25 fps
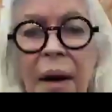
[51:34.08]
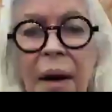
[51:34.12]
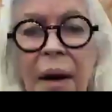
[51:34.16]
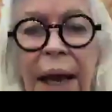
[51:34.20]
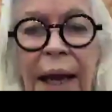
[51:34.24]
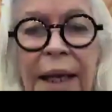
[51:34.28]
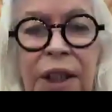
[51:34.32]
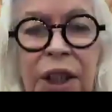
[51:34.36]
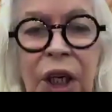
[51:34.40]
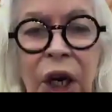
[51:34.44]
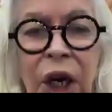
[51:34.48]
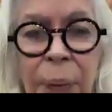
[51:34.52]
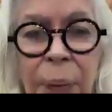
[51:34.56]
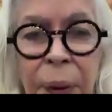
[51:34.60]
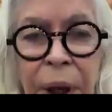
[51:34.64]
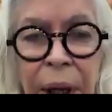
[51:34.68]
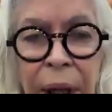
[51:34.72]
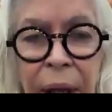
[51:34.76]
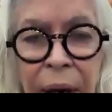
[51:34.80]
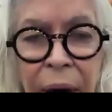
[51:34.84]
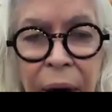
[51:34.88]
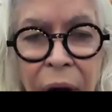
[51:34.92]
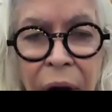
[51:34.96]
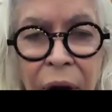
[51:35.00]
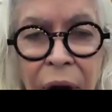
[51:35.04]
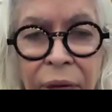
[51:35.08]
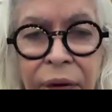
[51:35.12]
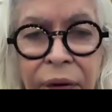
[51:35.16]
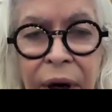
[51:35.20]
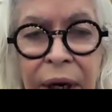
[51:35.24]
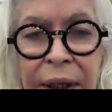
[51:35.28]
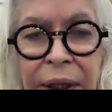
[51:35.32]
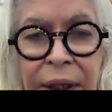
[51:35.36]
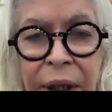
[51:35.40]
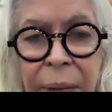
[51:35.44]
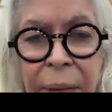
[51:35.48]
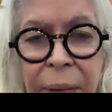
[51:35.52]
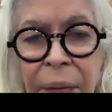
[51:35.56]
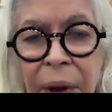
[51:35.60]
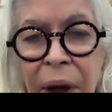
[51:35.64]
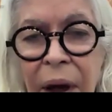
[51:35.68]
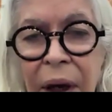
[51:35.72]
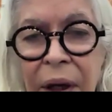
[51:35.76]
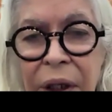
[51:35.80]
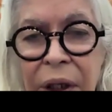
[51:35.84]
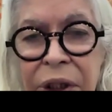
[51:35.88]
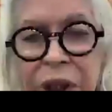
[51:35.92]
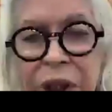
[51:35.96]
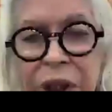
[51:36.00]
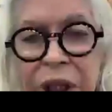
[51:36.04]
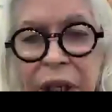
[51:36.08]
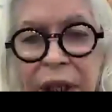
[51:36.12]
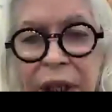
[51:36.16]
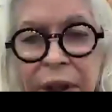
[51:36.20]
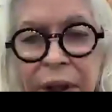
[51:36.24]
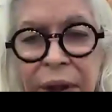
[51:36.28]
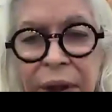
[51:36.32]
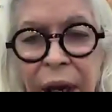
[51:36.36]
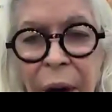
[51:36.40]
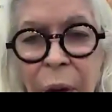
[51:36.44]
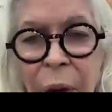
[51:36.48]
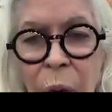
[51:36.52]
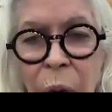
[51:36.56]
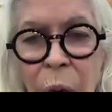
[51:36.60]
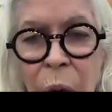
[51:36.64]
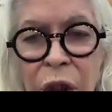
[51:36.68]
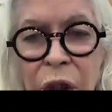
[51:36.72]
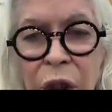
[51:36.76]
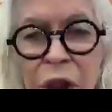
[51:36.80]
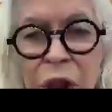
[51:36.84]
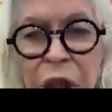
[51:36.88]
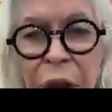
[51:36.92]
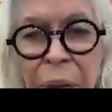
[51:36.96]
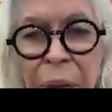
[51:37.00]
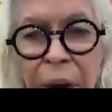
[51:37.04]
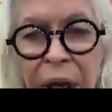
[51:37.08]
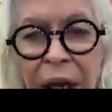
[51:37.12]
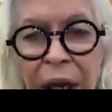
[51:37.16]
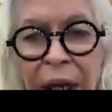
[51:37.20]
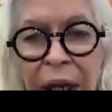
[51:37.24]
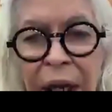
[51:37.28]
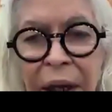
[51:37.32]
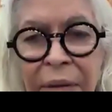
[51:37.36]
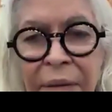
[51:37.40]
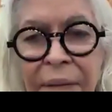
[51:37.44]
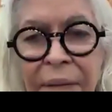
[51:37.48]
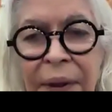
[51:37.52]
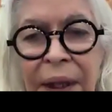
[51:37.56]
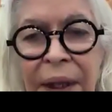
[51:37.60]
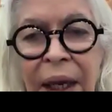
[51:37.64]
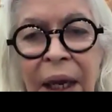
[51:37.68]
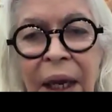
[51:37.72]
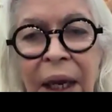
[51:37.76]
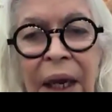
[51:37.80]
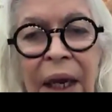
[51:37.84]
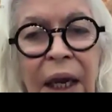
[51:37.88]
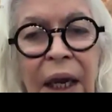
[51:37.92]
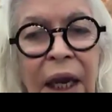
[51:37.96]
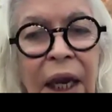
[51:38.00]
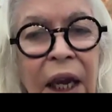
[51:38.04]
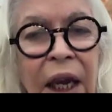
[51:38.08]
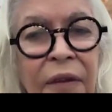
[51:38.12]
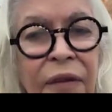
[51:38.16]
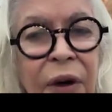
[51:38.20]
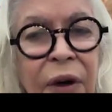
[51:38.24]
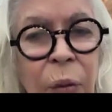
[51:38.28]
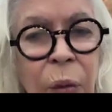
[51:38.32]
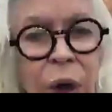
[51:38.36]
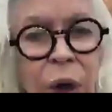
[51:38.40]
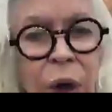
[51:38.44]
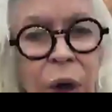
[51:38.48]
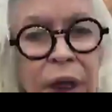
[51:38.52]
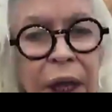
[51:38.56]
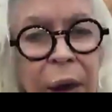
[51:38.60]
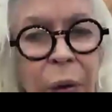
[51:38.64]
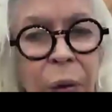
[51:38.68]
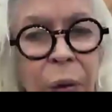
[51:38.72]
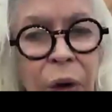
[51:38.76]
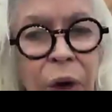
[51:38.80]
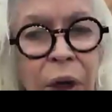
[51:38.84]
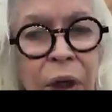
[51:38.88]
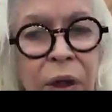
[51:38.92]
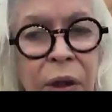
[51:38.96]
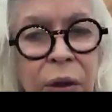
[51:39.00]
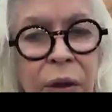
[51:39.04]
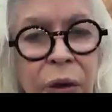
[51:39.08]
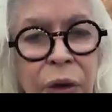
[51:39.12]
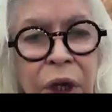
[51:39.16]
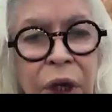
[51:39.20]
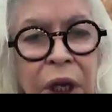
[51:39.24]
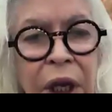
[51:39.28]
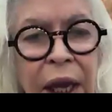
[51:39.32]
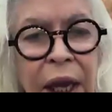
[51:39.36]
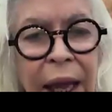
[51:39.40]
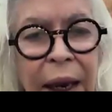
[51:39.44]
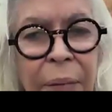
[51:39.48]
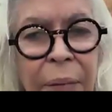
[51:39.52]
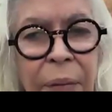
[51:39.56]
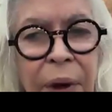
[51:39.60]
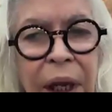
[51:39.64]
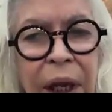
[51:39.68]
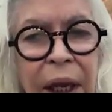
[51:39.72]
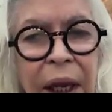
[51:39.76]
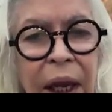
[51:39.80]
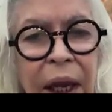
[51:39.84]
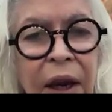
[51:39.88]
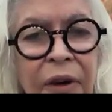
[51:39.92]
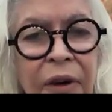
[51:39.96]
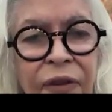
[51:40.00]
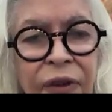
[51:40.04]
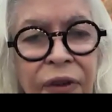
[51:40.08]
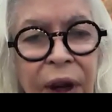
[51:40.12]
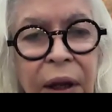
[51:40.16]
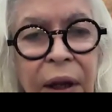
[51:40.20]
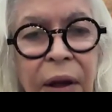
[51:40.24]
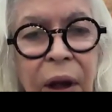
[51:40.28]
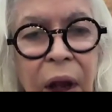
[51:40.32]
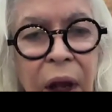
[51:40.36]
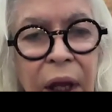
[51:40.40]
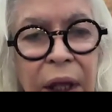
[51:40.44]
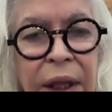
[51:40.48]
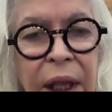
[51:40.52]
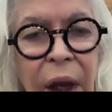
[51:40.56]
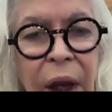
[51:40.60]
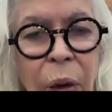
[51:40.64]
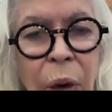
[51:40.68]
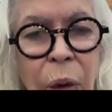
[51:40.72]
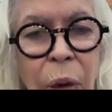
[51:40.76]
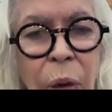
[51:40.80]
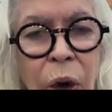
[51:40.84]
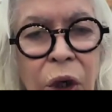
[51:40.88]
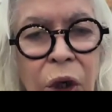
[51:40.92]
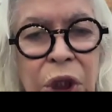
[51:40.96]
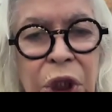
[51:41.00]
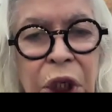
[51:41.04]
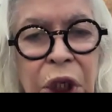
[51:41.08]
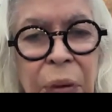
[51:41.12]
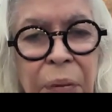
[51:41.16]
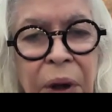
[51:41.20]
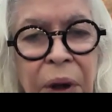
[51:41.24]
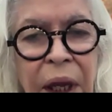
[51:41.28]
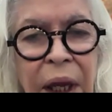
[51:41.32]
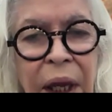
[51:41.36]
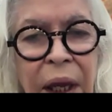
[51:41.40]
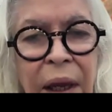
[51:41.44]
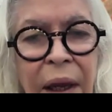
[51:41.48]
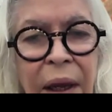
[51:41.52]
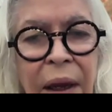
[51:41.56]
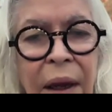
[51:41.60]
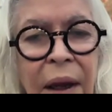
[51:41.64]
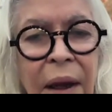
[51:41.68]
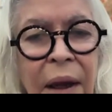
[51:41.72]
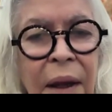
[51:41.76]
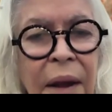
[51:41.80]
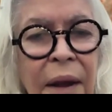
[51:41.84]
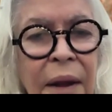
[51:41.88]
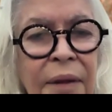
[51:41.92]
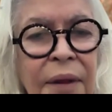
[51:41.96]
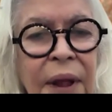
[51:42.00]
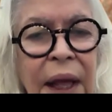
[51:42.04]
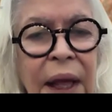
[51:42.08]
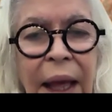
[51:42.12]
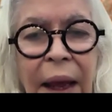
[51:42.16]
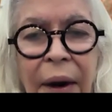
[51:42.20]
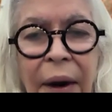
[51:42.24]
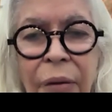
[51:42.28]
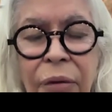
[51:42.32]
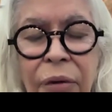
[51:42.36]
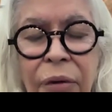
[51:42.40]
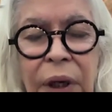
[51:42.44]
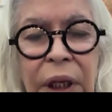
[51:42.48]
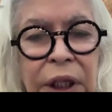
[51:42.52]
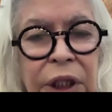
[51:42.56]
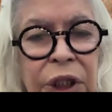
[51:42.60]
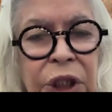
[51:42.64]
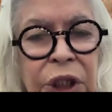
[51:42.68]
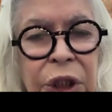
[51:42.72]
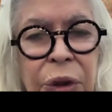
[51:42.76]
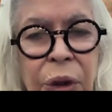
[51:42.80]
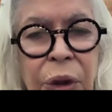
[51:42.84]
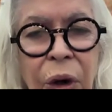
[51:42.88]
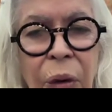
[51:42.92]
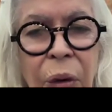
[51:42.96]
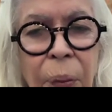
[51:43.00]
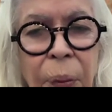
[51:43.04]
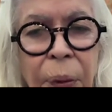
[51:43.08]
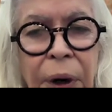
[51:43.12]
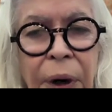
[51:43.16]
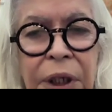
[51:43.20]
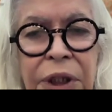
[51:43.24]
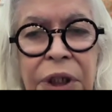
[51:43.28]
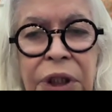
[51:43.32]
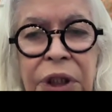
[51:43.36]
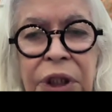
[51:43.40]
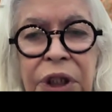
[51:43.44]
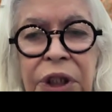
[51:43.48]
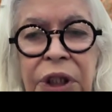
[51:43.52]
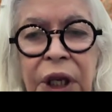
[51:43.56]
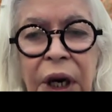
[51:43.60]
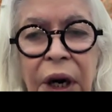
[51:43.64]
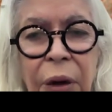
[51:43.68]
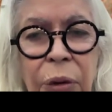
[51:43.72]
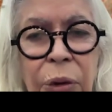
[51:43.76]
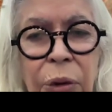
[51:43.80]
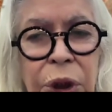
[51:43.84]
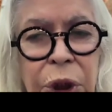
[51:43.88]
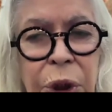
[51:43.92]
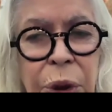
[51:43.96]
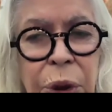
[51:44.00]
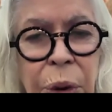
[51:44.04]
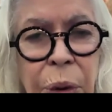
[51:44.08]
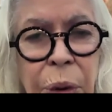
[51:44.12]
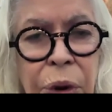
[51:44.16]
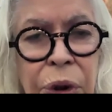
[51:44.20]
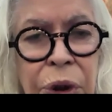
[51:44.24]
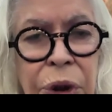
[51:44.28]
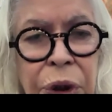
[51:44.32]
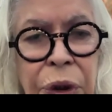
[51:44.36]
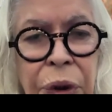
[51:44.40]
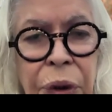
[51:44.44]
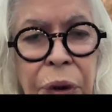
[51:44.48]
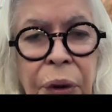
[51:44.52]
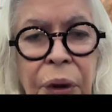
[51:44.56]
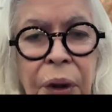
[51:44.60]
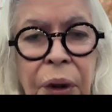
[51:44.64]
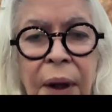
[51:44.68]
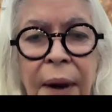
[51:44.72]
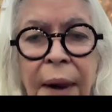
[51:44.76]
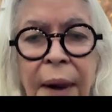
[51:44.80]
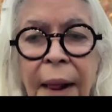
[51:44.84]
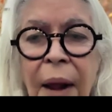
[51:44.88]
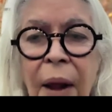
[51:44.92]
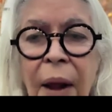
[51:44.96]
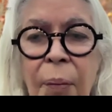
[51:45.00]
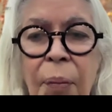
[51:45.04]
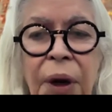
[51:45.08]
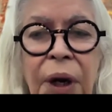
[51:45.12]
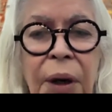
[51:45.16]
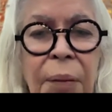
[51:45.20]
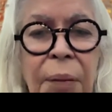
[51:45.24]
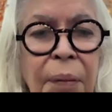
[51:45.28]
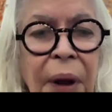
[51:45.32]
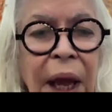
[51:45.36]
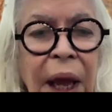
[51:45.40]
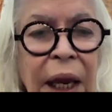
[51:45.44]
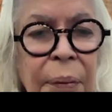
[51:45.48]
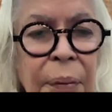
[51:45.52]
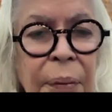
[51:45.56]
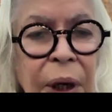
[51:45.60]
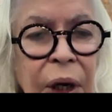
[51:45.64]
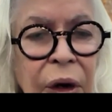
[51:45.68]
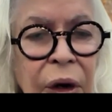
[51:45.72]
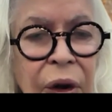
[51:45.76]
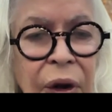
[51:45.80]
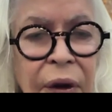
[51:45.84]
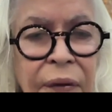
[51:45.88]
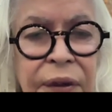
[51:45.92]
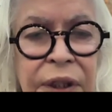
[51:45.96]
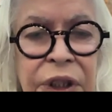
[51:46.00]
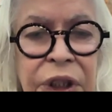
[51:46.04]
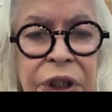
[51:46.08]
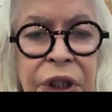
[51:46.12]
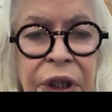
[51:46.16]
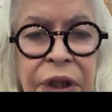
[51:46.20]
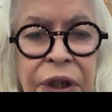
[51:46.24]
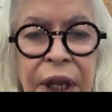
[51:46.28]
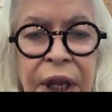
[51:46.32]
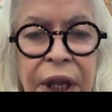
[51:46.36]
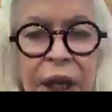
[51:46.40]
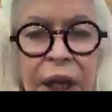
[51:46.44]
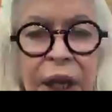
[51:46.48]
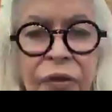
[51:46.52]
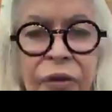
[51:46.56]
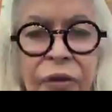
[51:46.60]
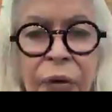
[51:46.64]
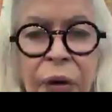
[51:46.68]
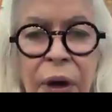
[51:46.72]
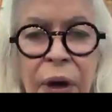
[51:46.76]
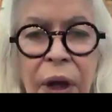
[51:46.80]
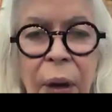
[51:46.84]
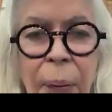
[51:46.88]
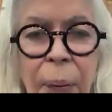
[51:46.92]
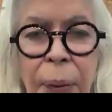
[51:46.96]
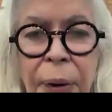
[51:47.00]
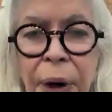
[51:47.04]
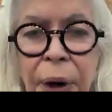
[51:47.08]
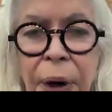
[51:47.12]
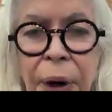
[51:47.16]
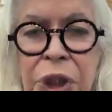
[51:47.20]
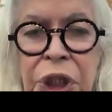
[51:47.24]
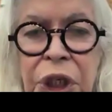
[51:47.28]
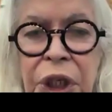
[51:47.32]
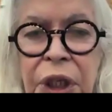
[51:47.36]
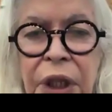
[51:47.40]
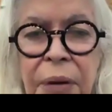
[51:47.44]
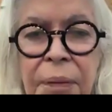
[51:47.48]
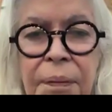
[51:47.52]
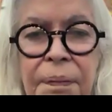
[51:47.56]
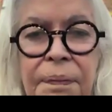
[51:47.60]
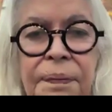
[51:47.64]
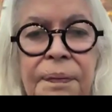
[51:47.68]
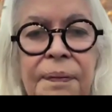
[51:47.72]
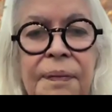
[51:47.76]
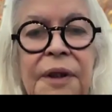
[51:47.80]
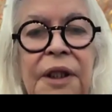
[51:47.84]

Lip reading: As I peered over at them, I could see that they were watching me. Even when they weren't looking at me, it felt like they were watching me. They had a really strong presence that I was drawn to, but it made me nervous to think of approaching them.